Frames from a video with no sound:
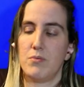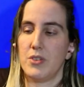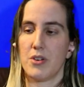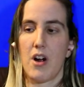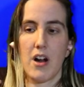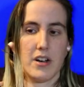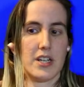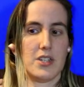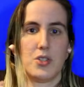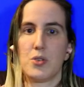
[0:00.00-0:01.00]
your heart
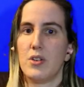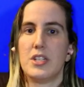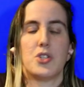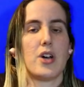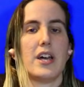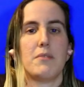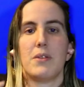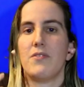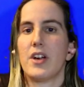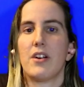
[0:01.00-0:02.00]
and soul and try to
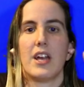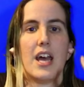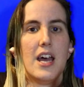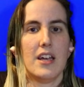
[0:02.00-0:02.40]
be very,